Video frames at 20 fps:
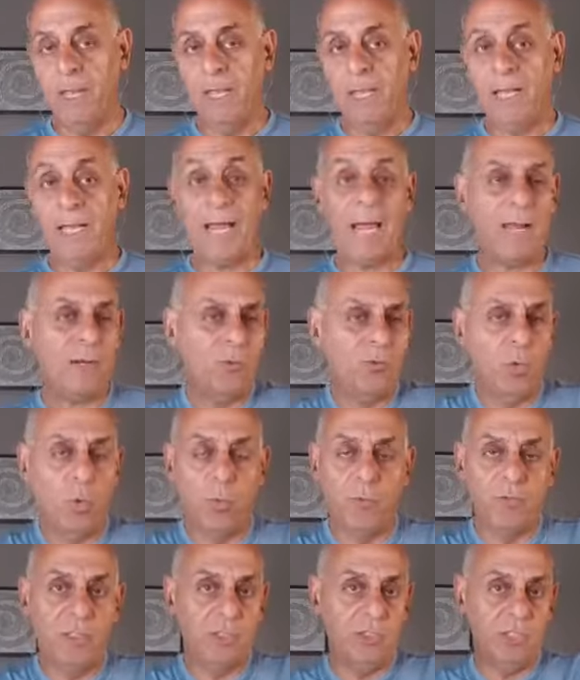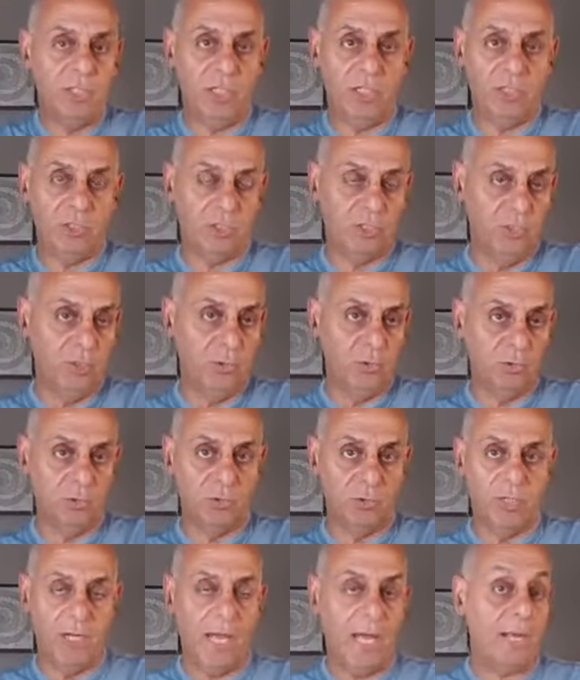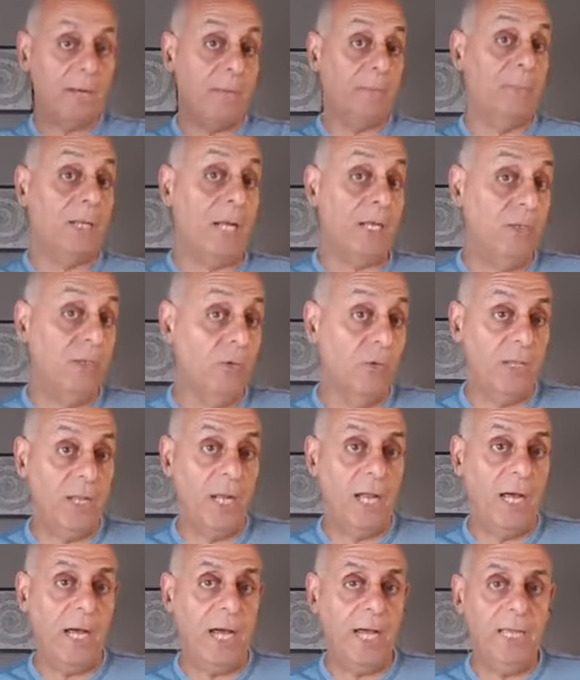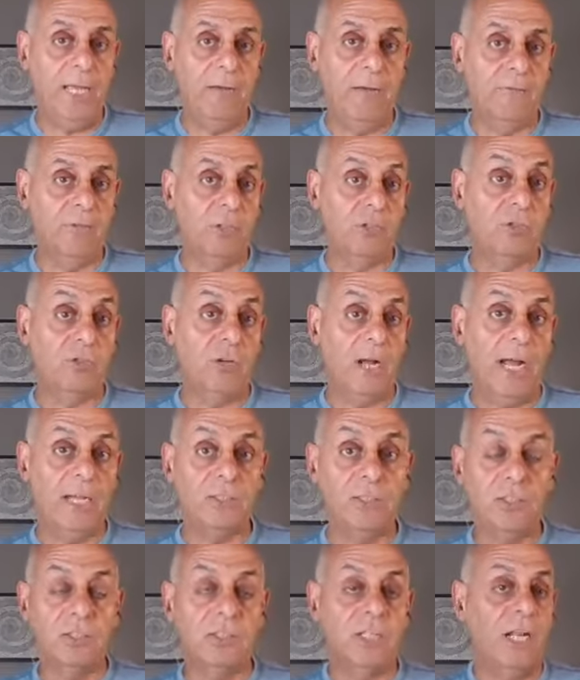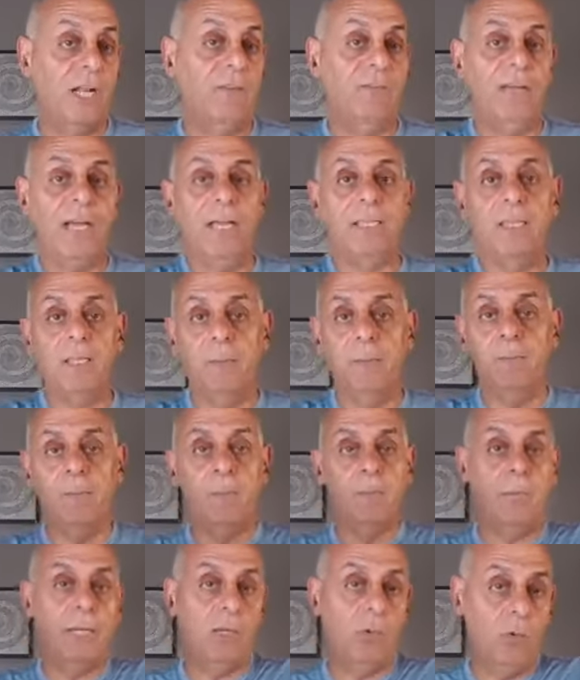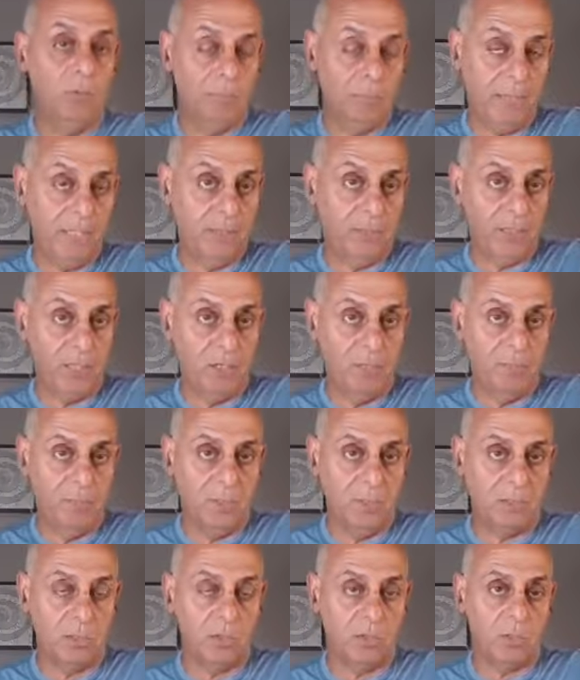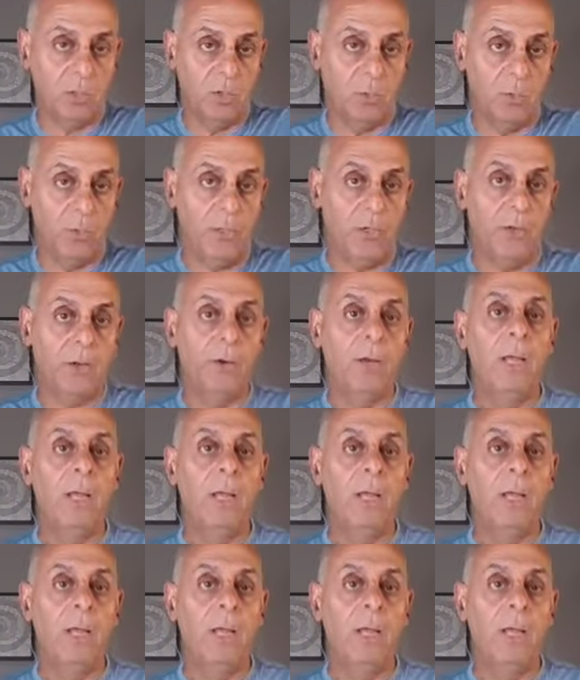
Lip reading: And I don't know if it's an excuse or not, but I know that I have distractions and I've had them my entire business career.